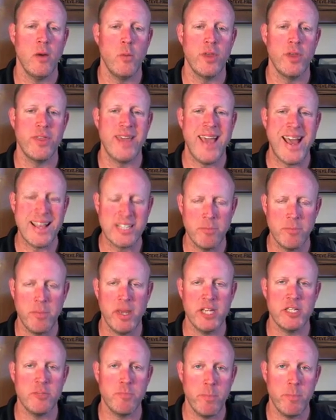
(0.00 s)
with
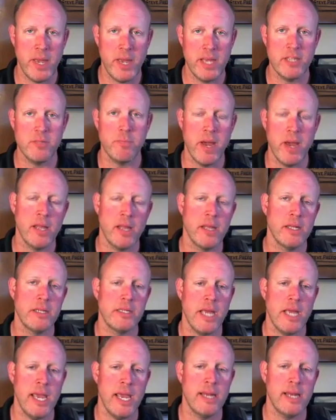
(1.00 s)
acid-base
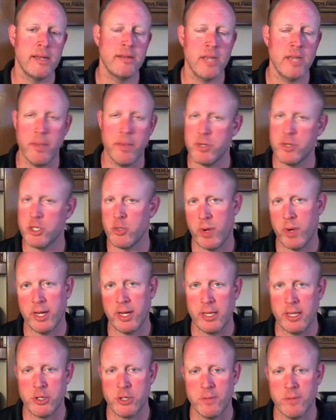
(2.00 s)
balance and temperature
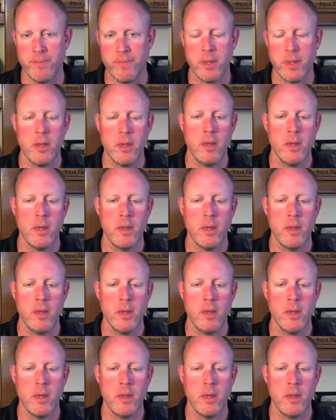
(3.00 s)
regulation.